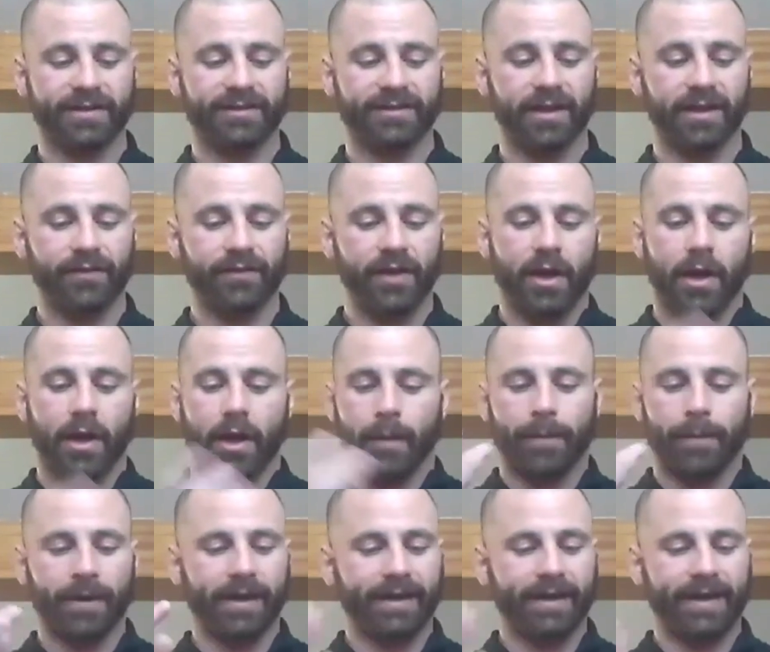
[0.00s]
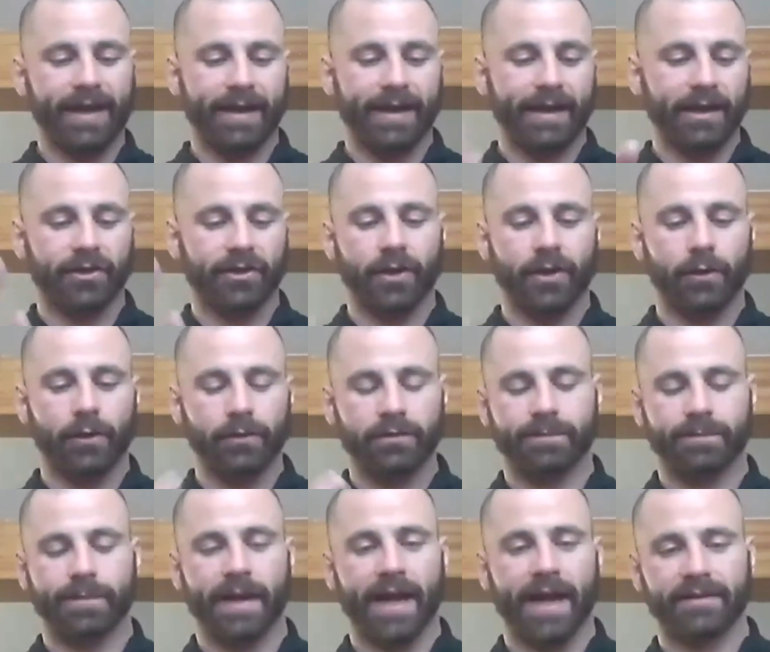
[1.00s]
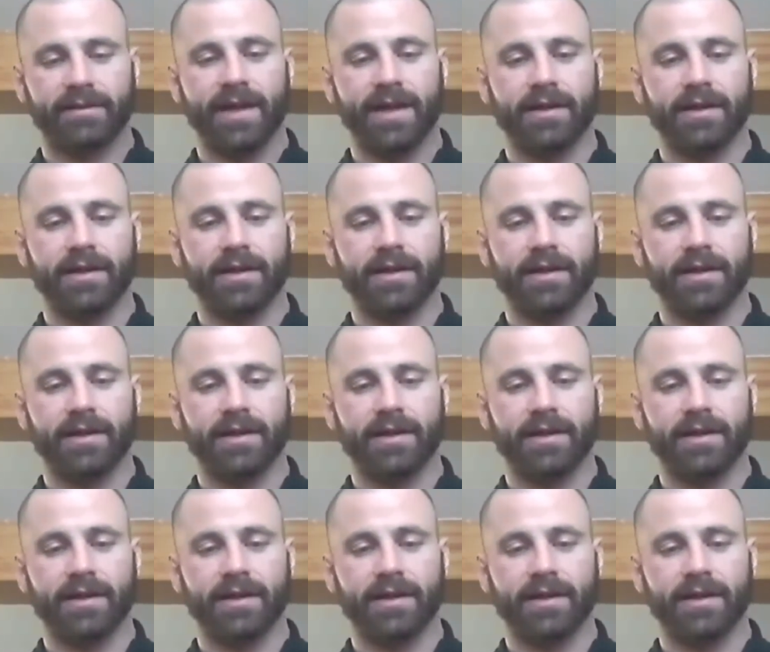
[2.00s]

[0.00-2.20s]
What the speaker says: stuff. But again, it goes back to